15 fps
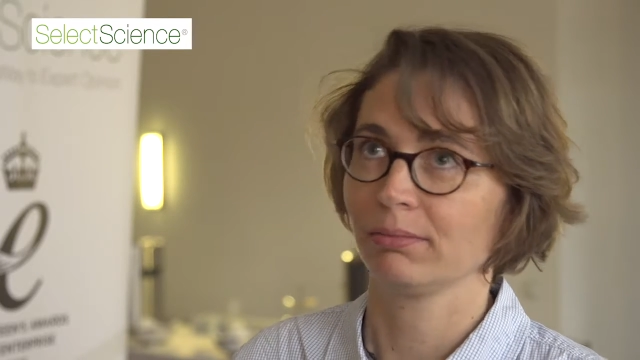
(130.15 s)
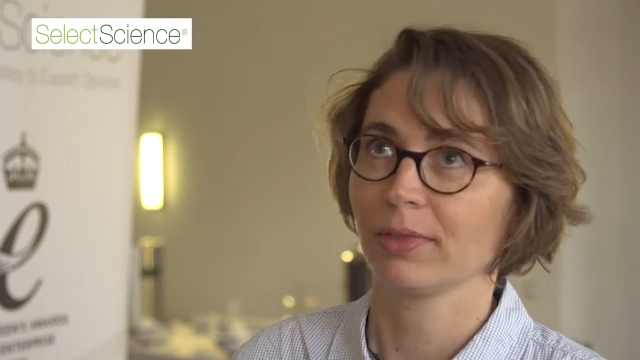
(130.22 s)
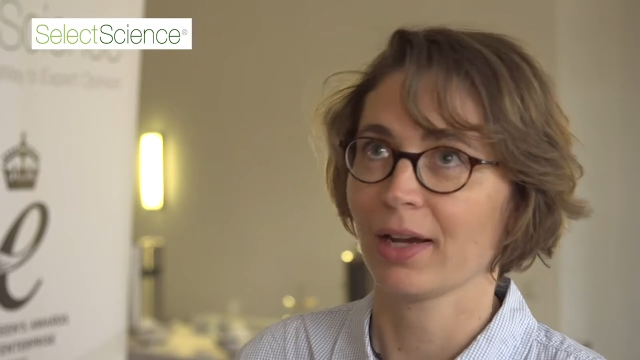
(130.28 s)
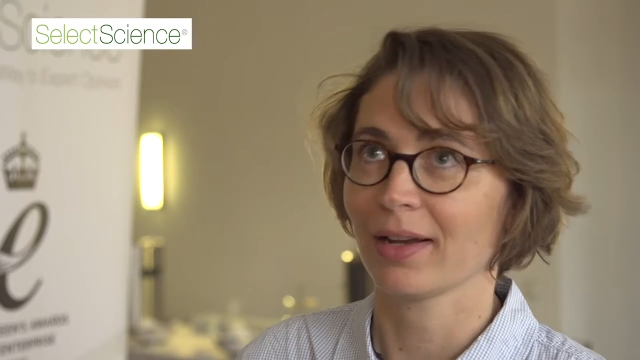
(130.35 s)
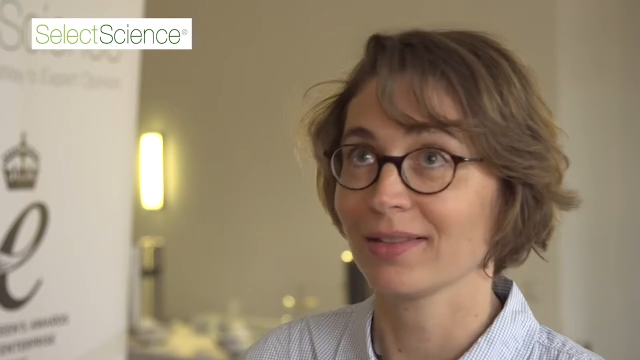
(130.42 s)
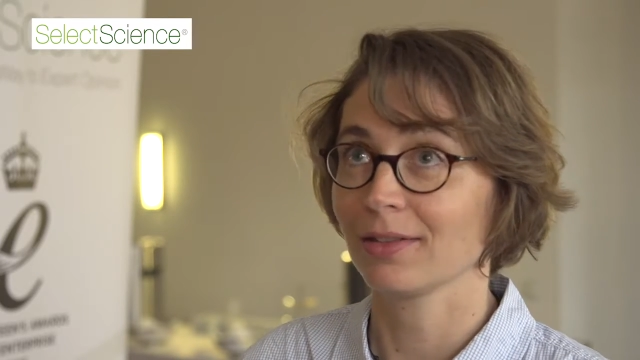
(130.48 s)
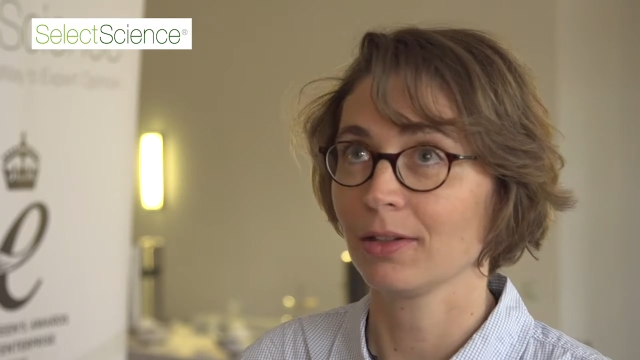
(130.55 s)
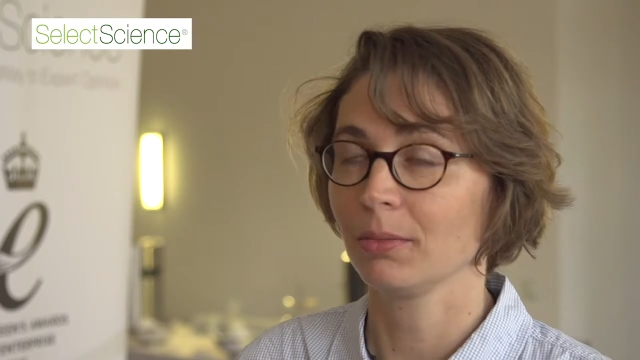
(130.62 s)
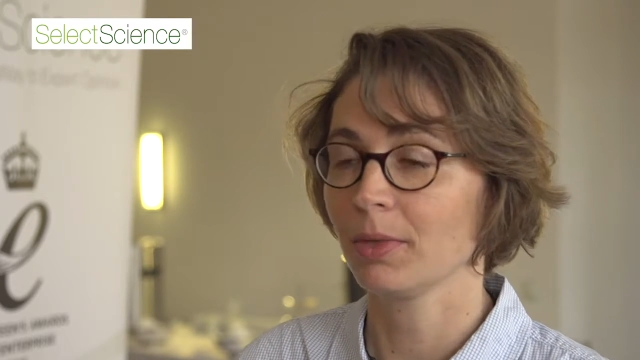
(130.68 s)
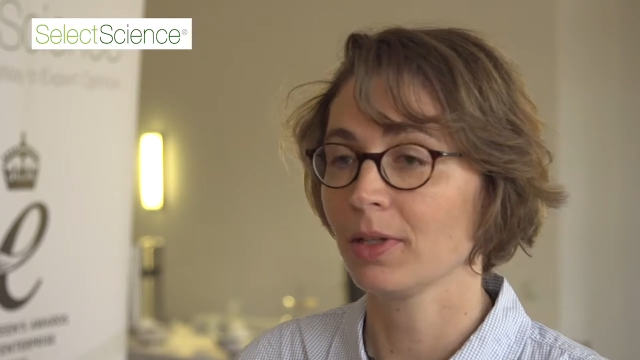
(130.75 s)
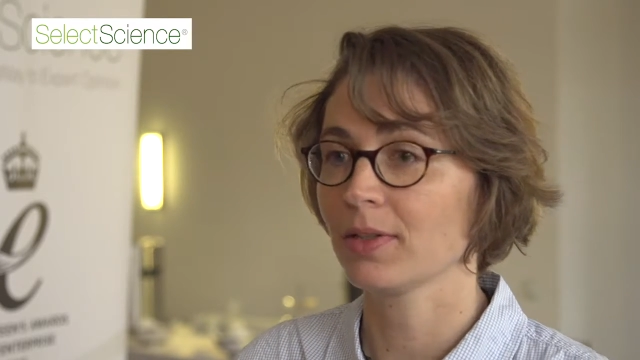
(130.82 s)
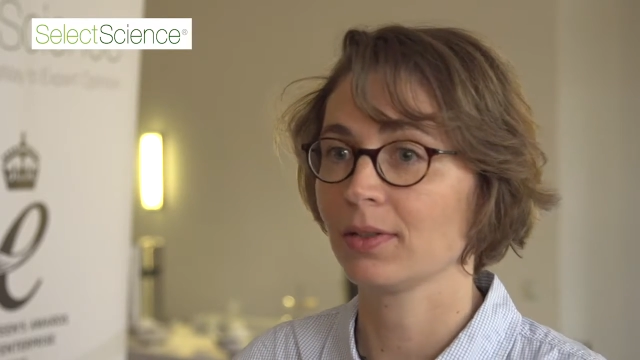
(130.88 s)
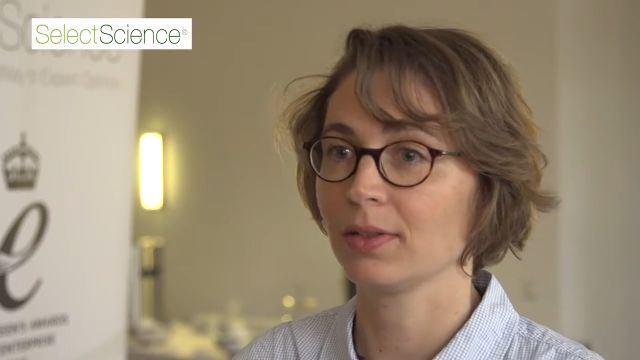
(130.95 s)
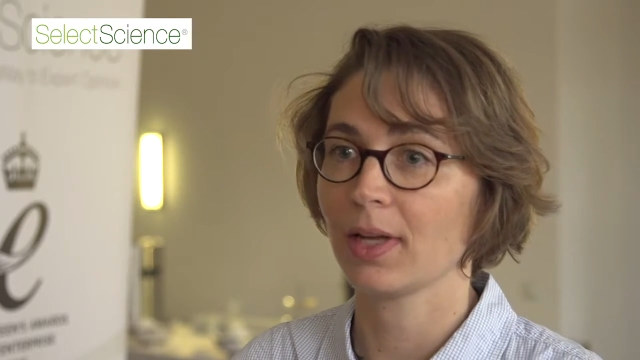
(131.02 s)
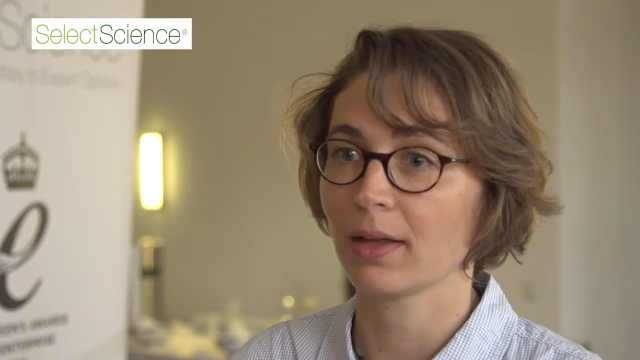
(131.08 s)

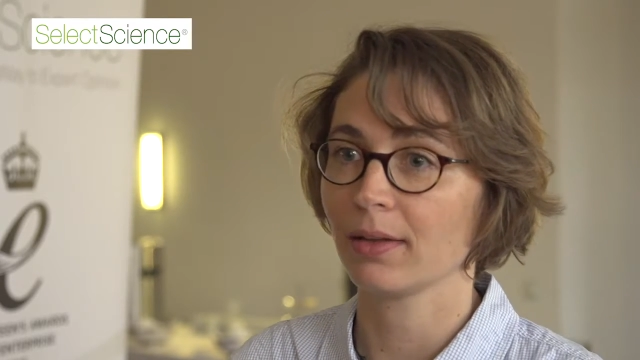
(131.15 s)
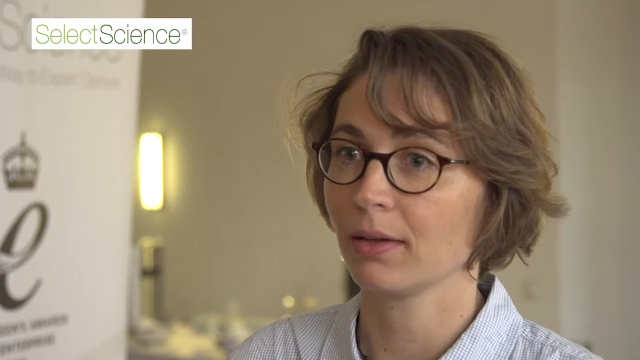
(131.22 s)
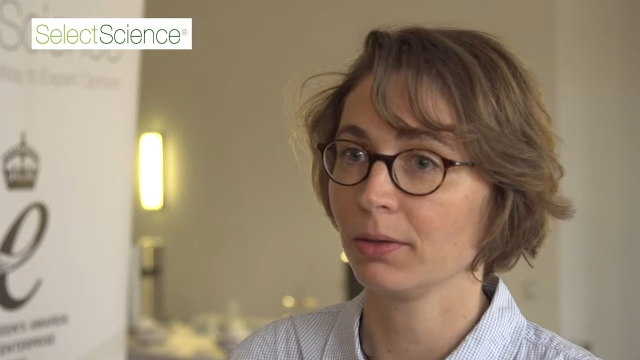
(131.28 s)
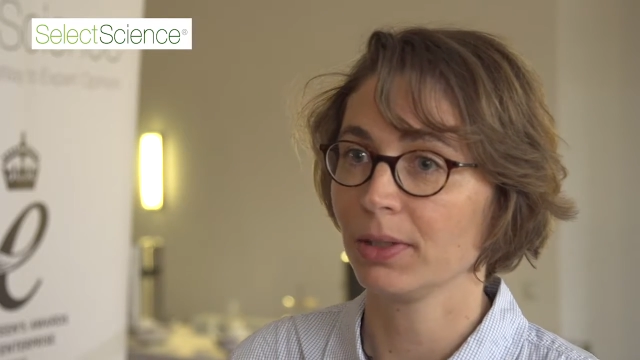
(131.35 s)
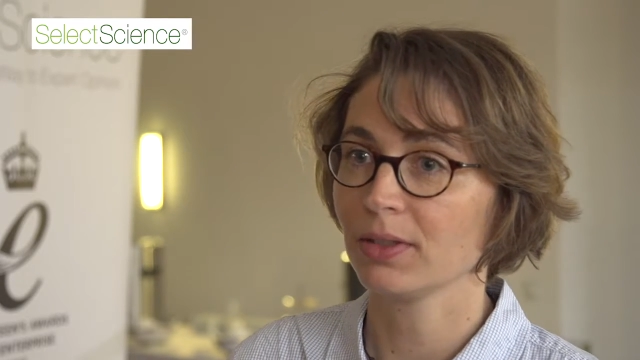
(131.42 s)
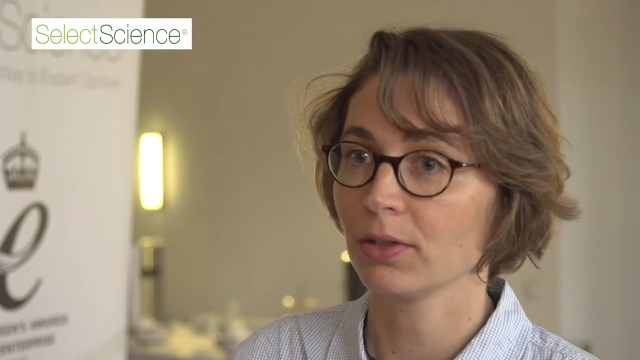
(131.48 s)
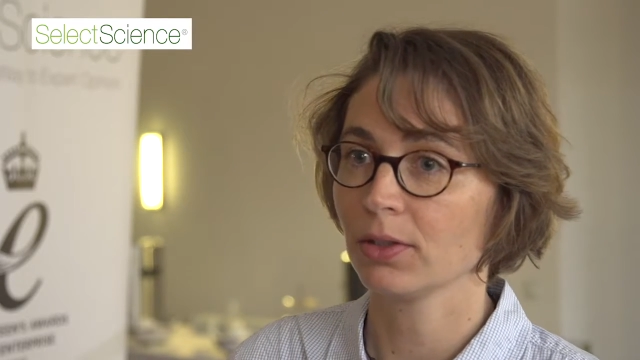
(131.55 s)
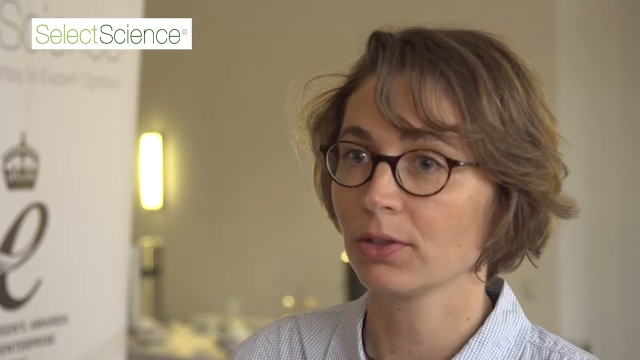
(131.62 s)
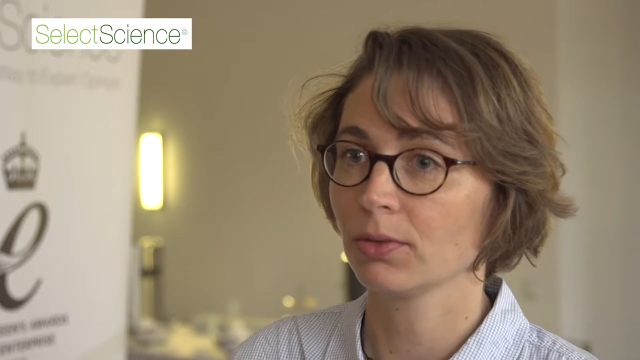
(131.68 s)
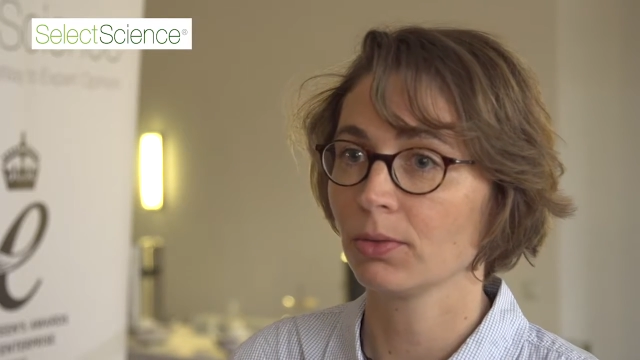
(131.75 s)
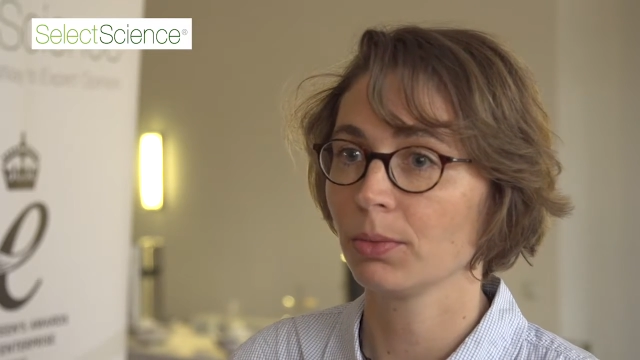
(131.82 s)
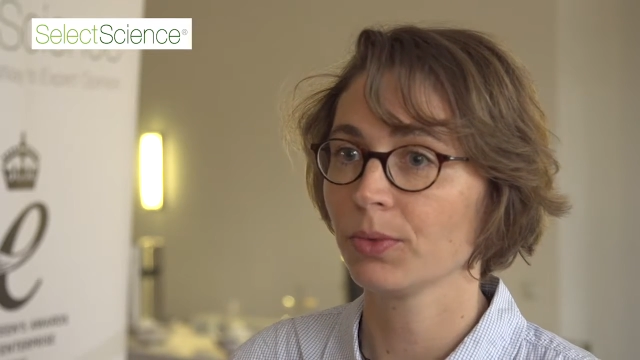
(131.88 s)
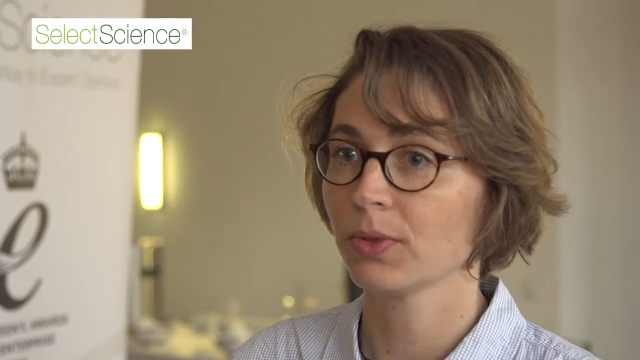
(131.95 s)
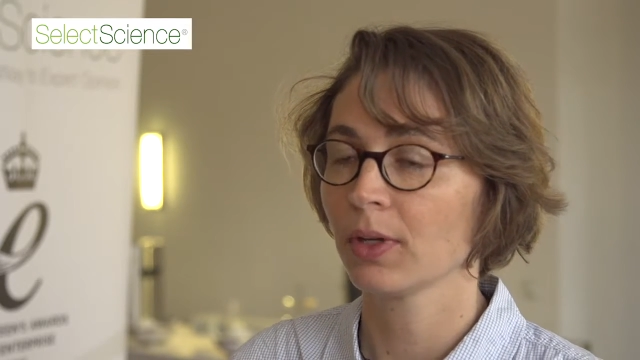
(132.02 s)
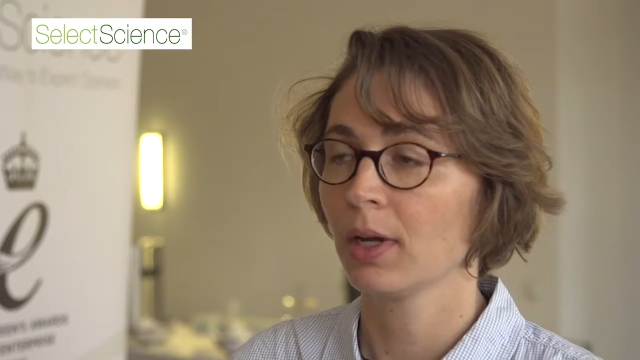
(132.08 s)
customers, the other research
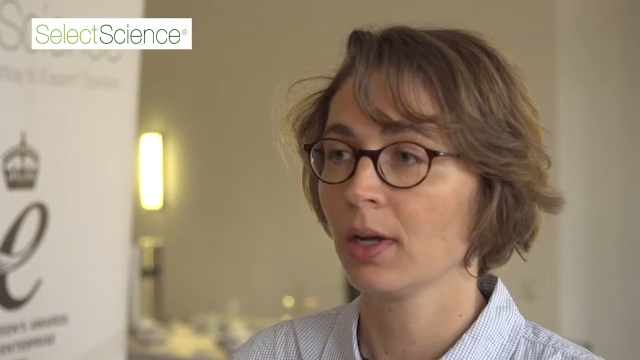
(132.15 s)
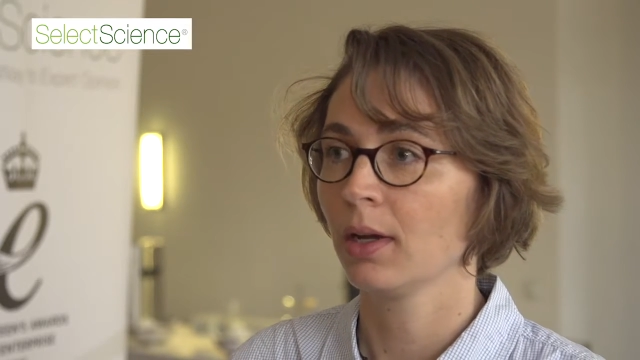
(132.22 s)
groups,